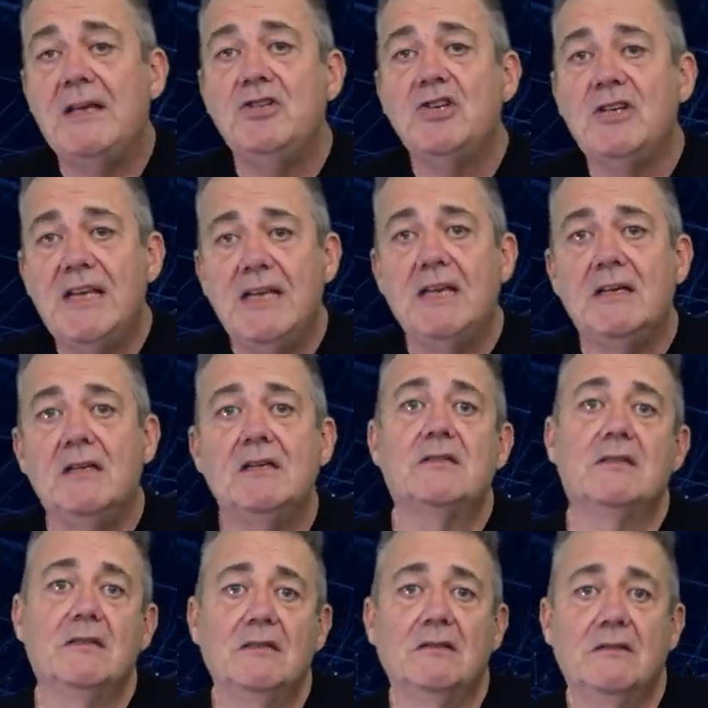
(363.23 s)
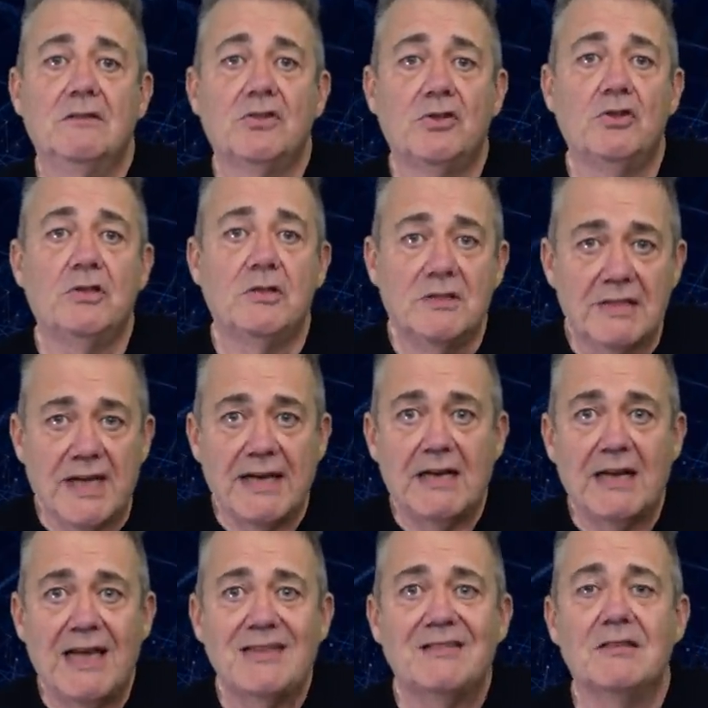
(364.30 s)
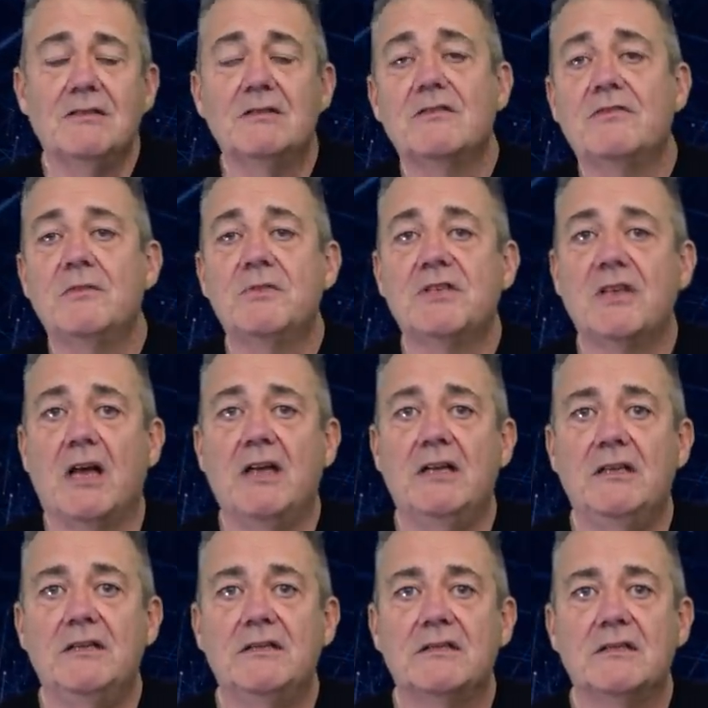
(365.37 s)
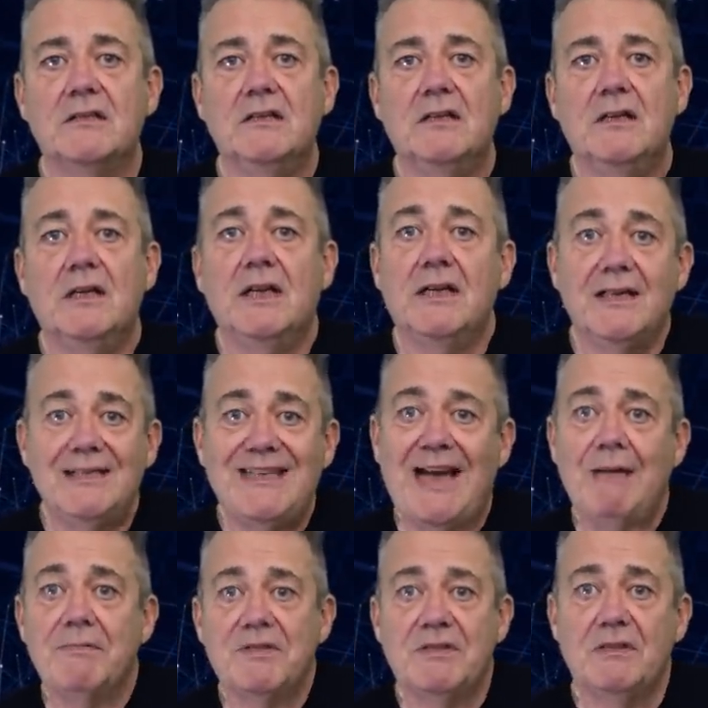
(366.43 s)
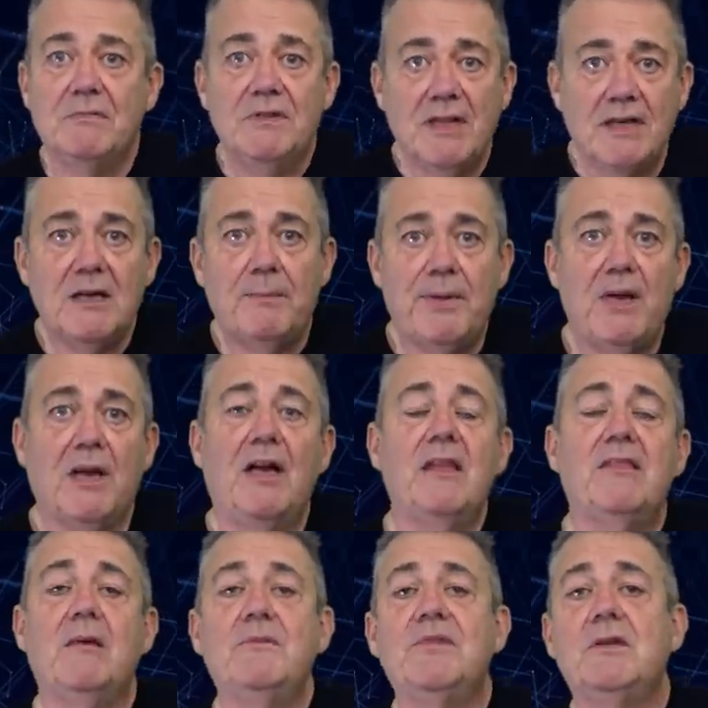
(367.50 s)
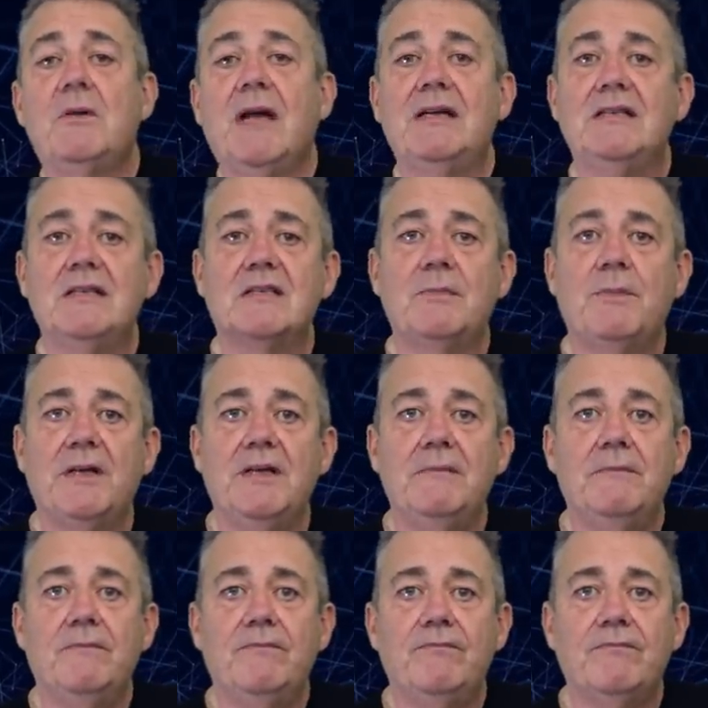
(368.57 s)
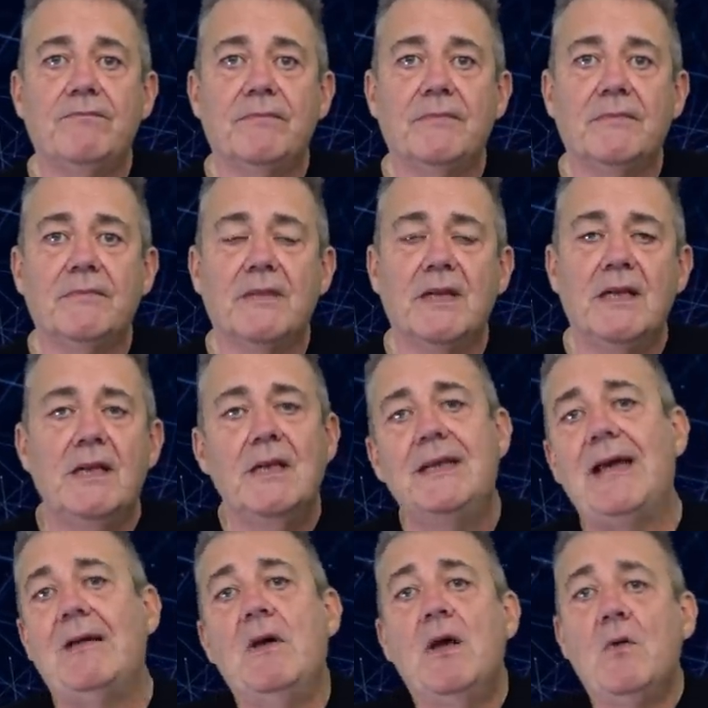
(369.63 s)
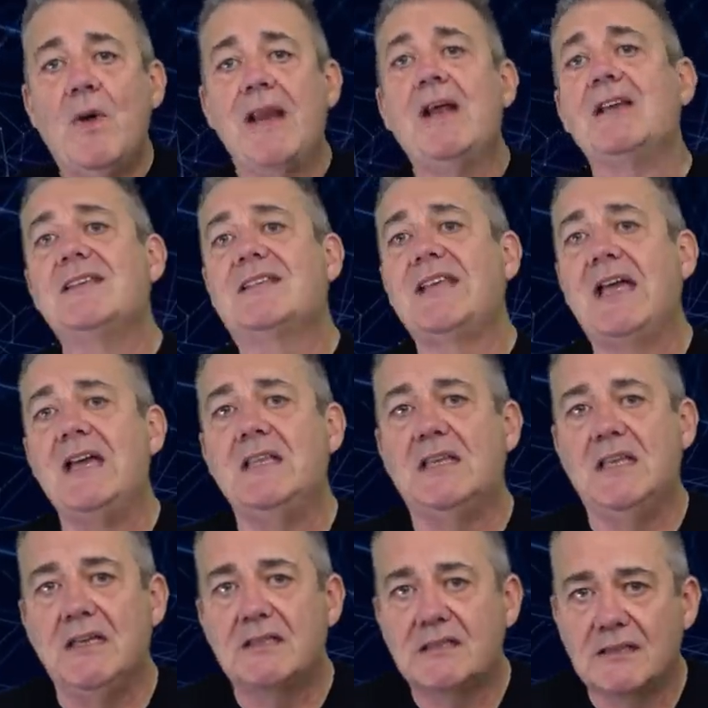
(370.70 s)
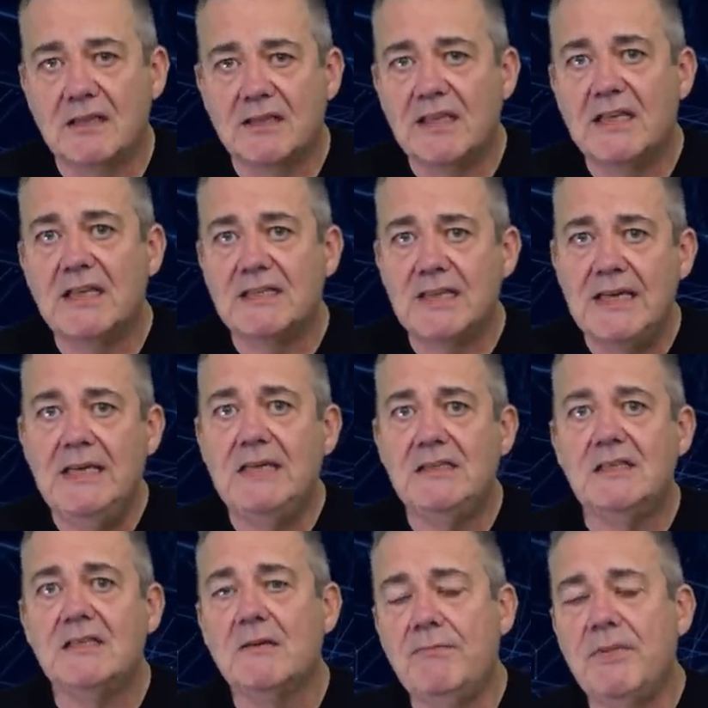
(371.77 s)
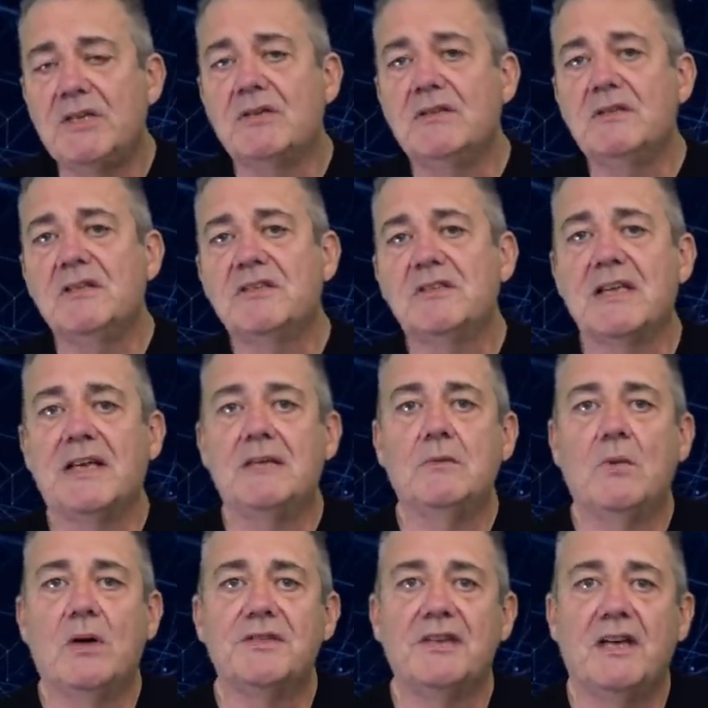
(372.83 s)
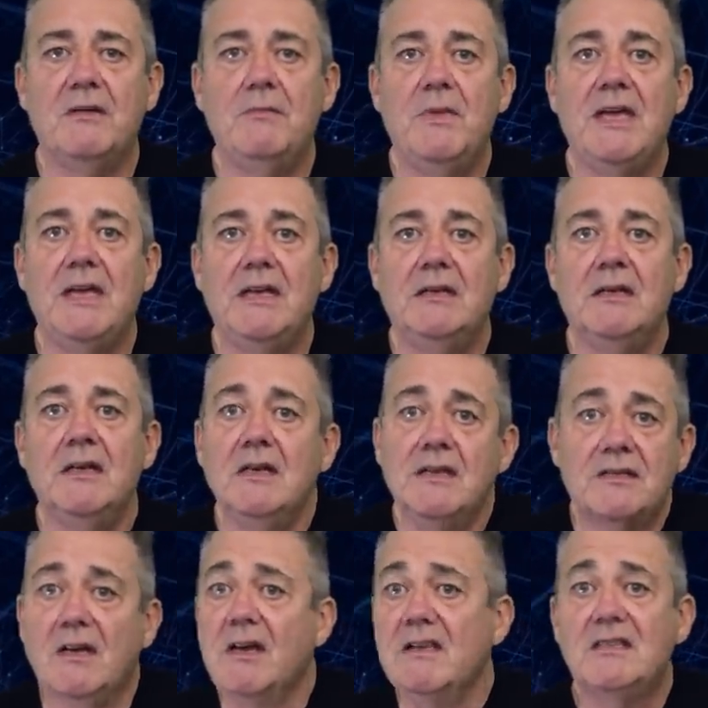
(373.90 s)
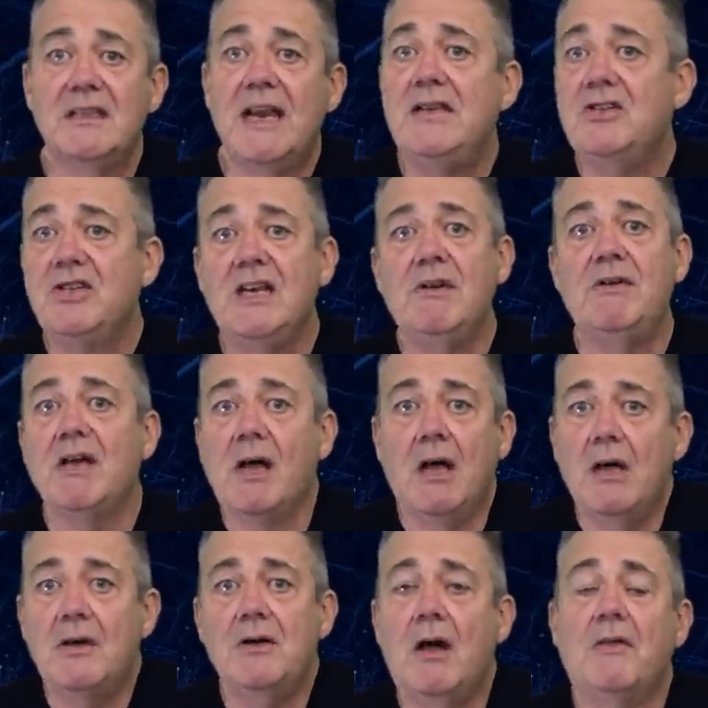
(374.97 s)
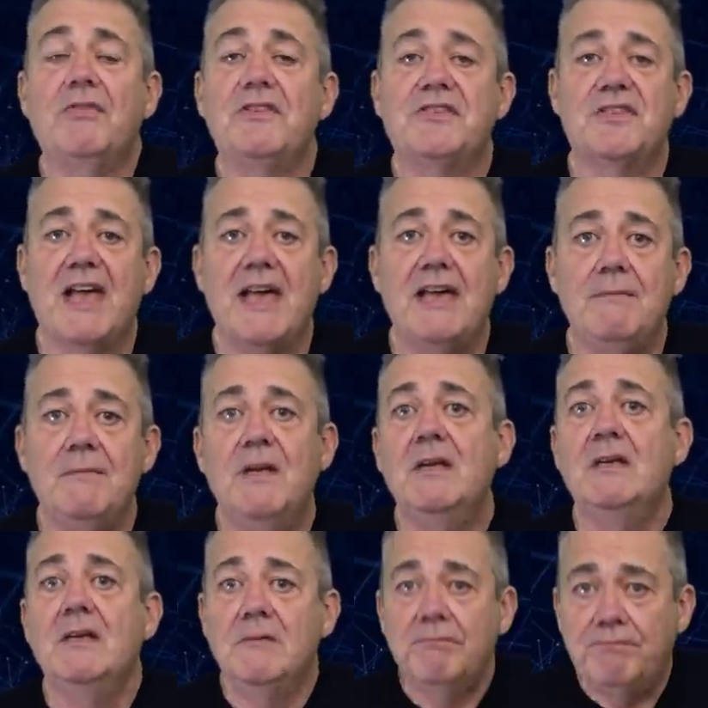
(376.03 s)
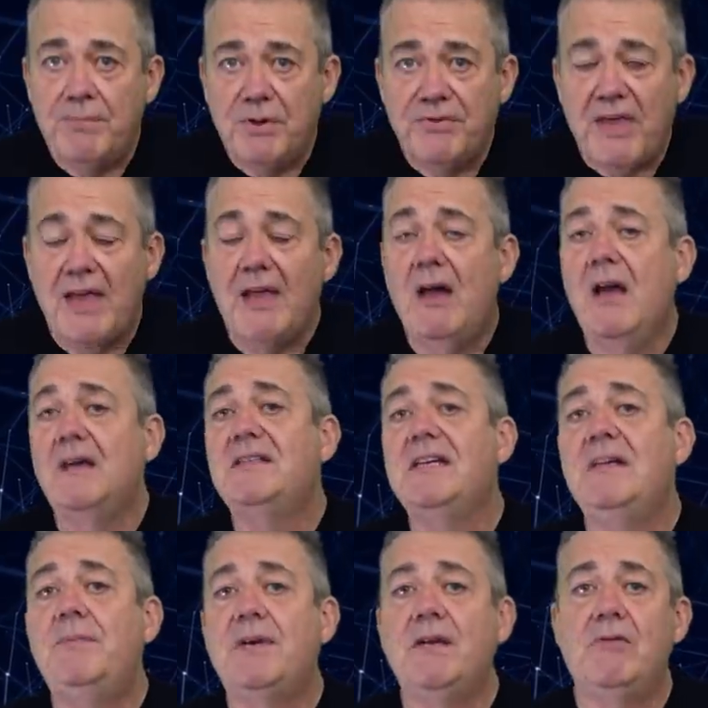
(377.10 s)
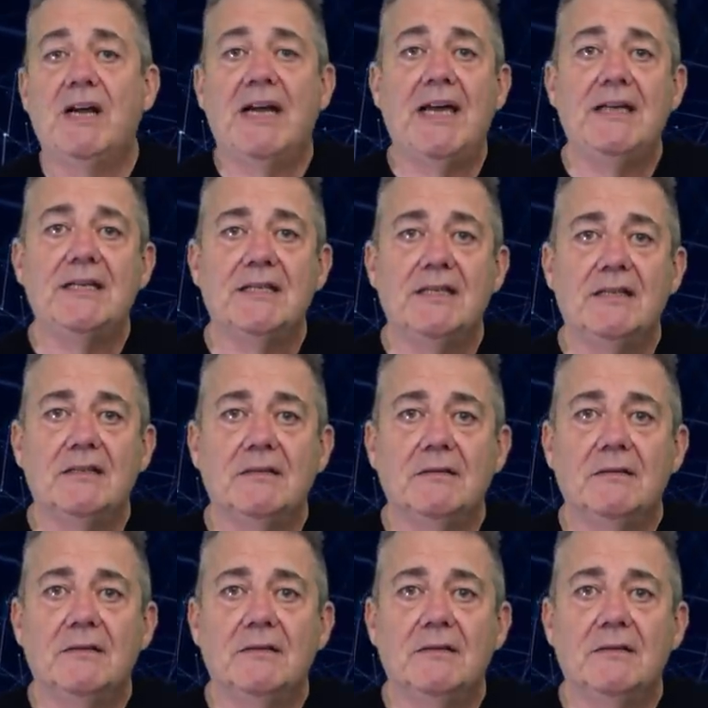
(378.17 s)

engineers should take lessons from science and adapt them and apply them to our discipline. Now, when I say this, I think it's easy to misunderstand what I mean. Science and engineering are not the same, but they are deeply related.